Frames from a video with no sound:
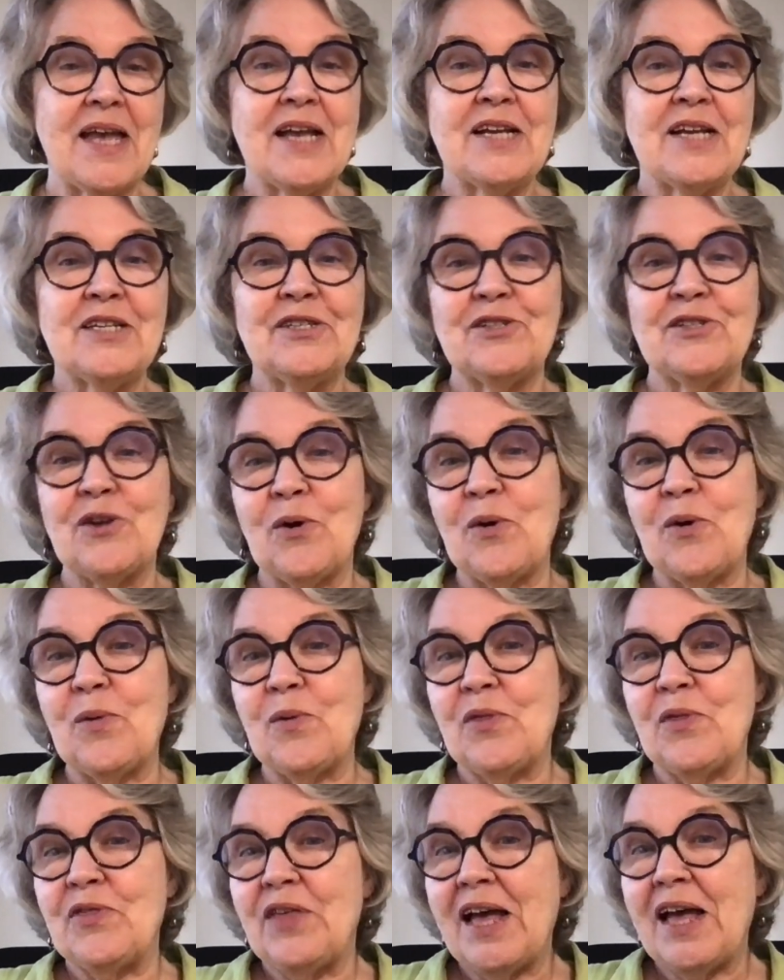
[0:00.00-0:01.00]
So
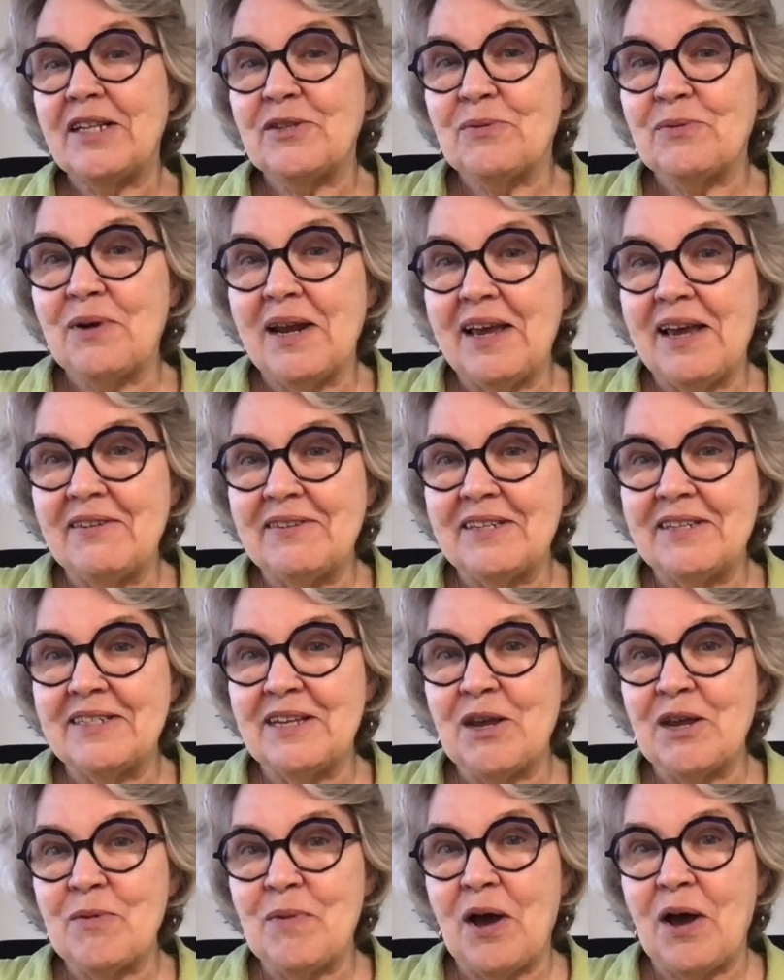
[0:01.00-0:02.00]
that's what I have to say
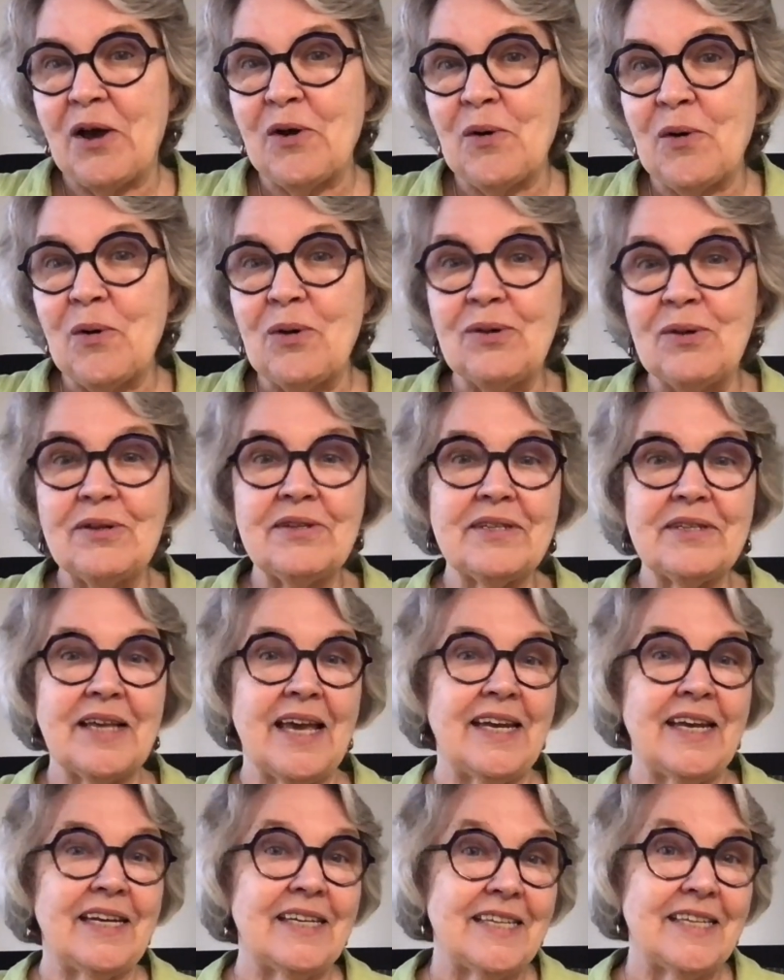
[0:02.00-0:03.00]
about goals and
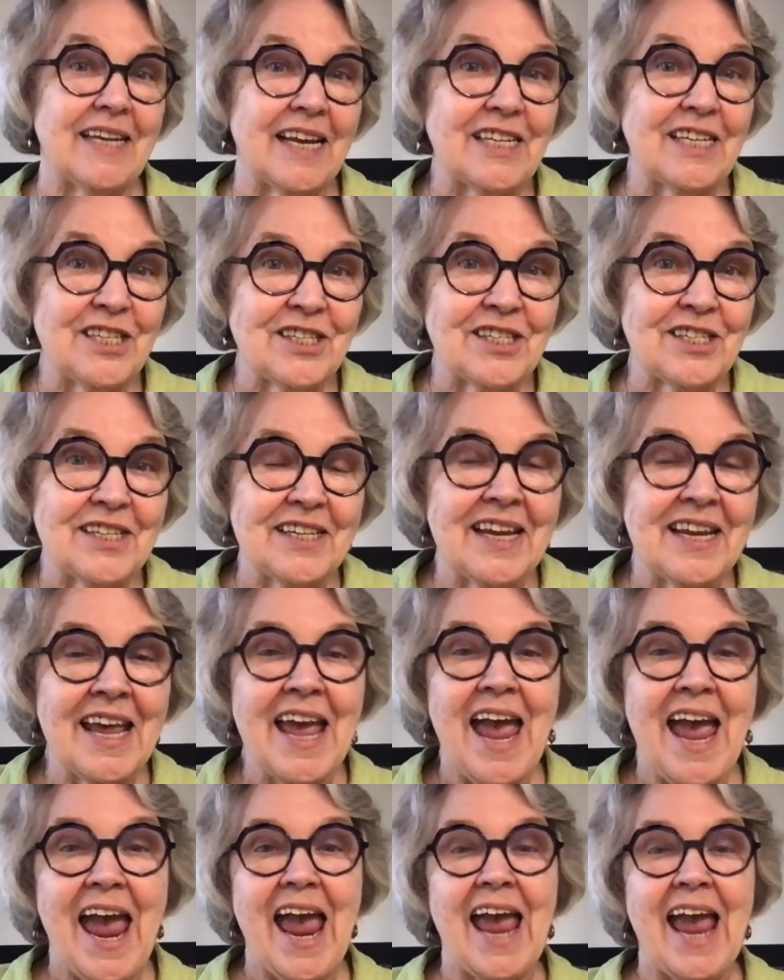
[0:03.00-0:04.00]
intention.
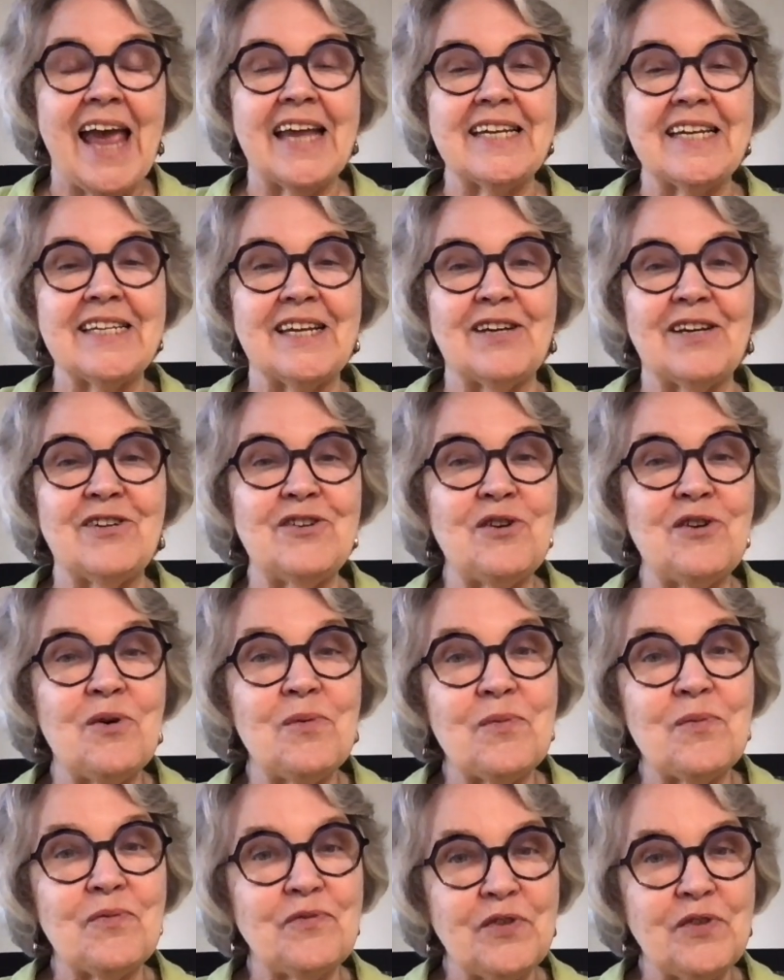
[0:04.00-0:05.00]
And,
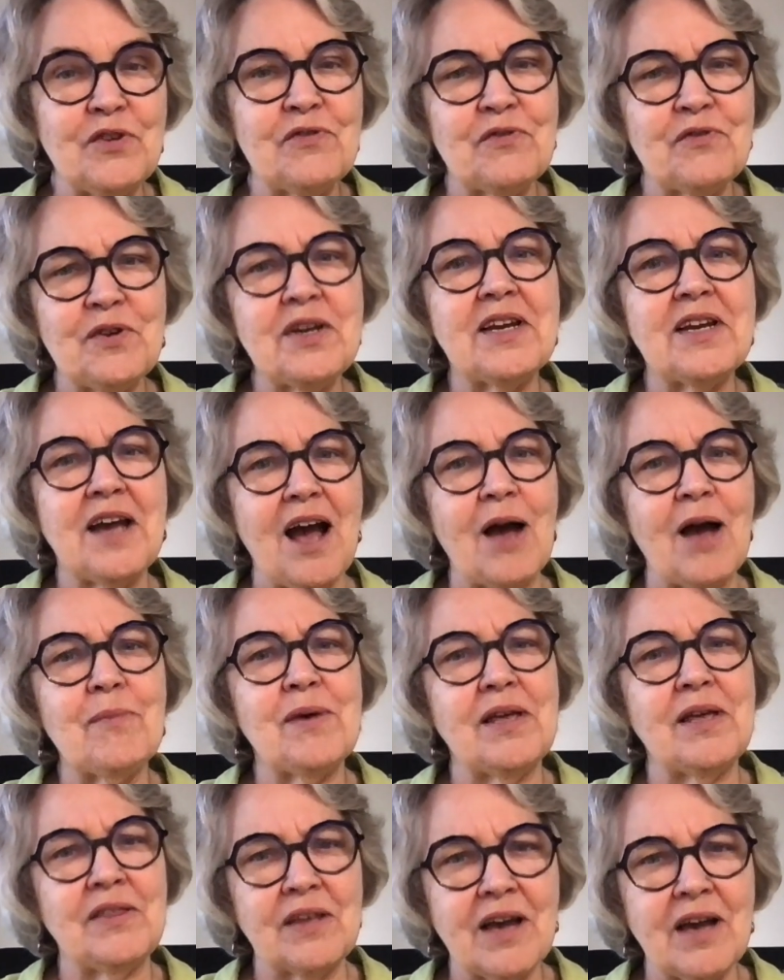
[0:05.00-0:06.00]
feel free to comment
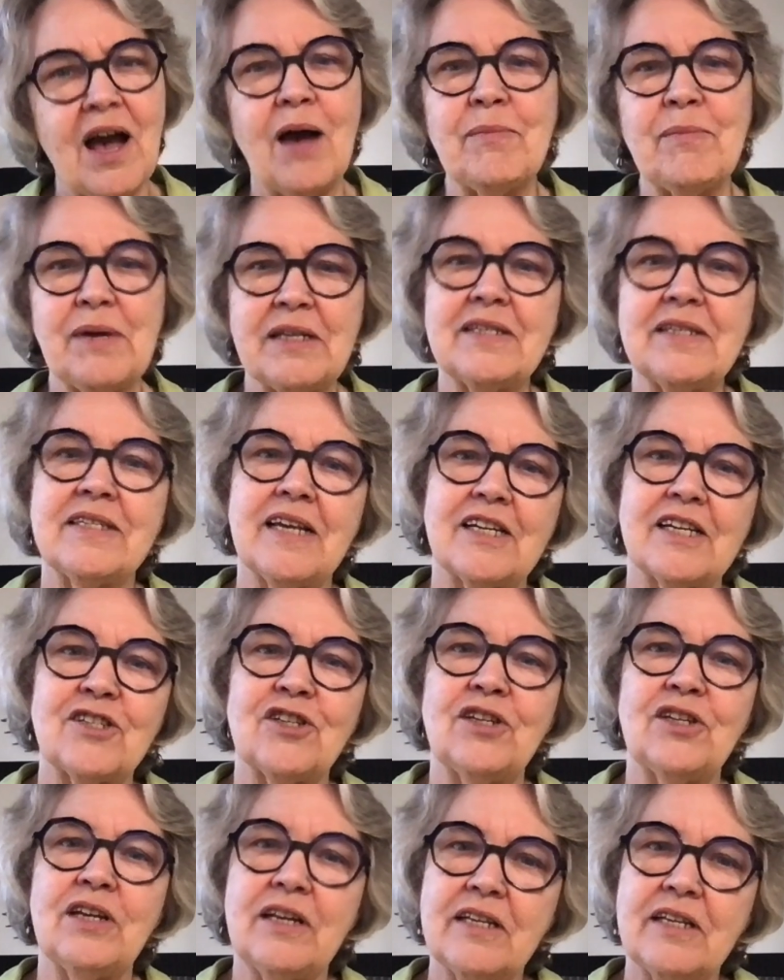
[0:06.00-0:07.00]
in the comment section.
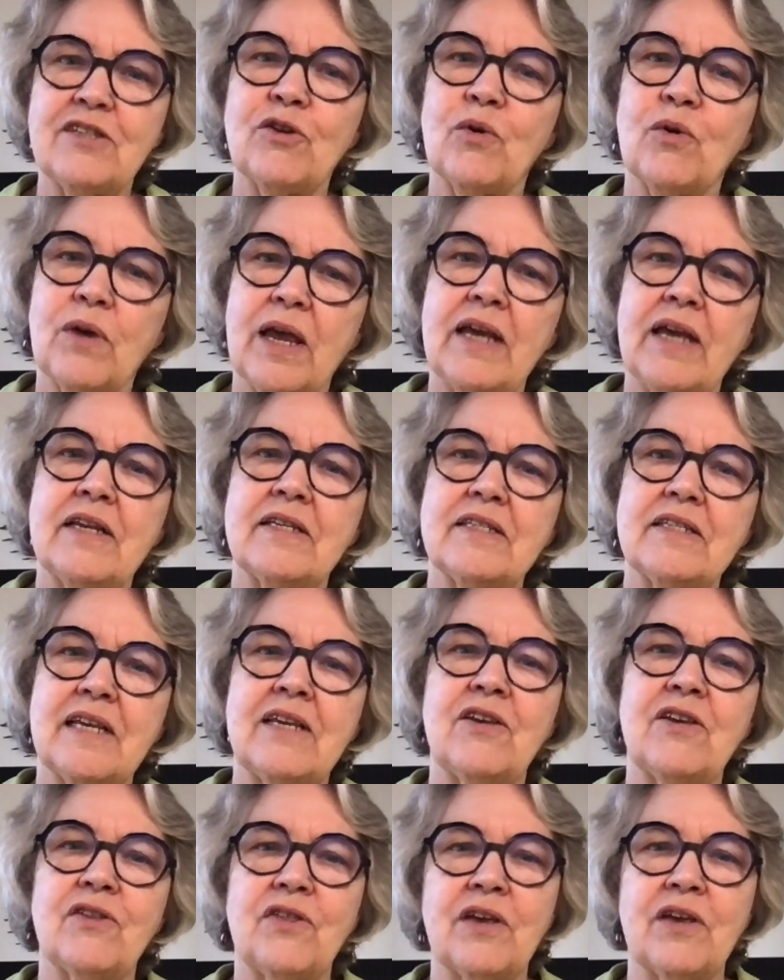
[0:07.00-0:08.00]
And it's okay to say
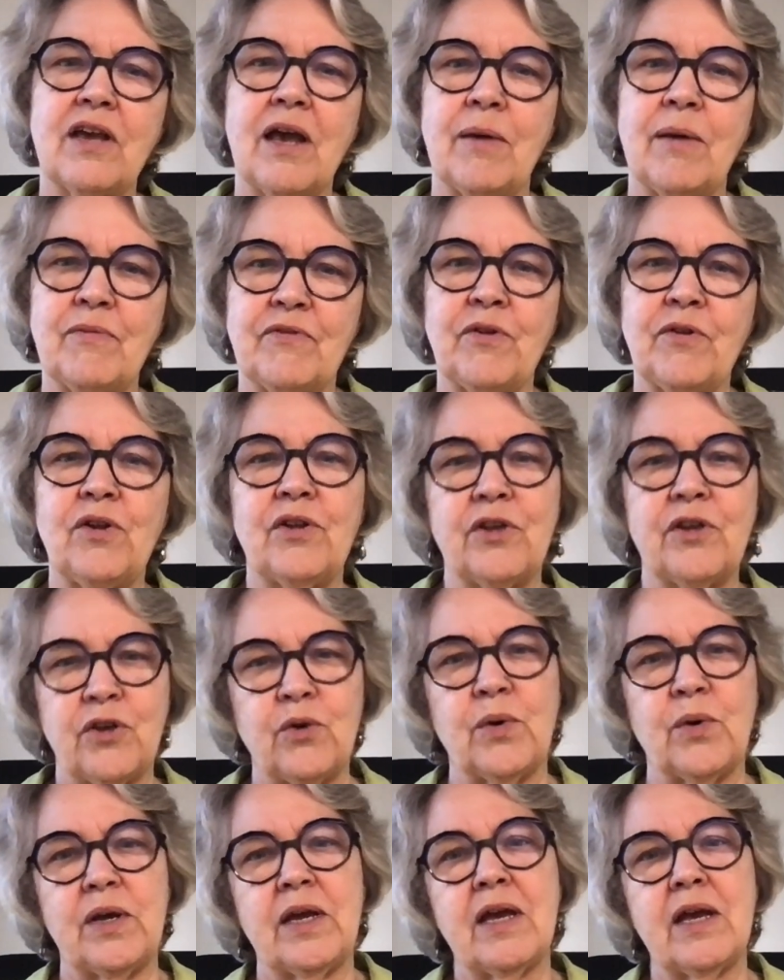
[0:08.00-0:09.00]
you think I'm full of
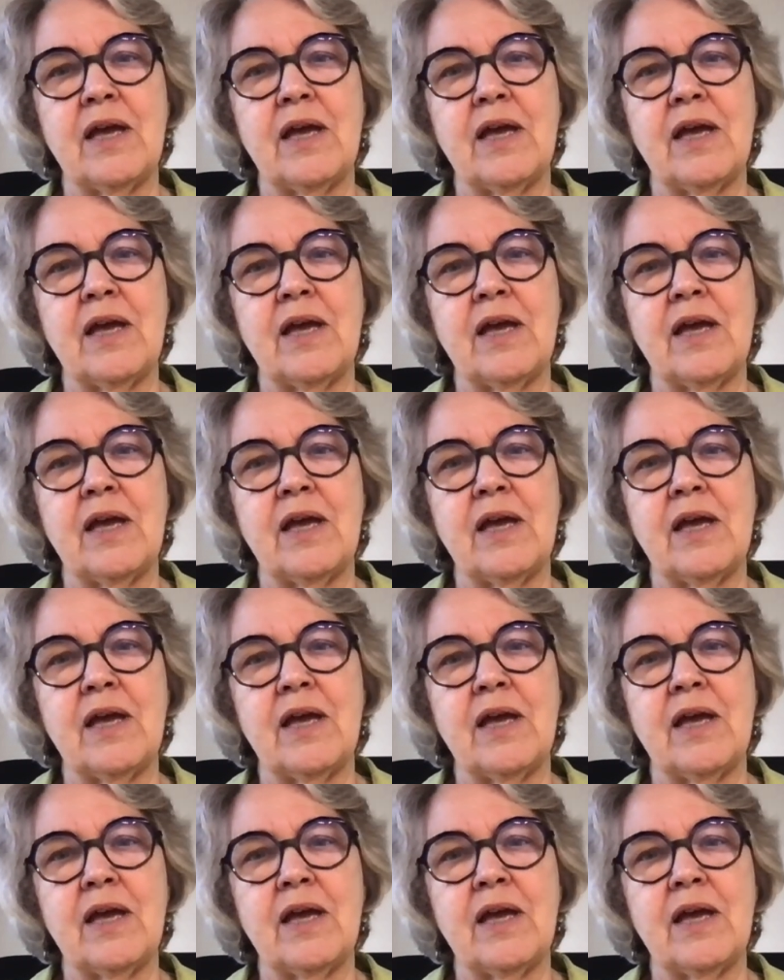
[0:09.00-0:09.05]
hooey.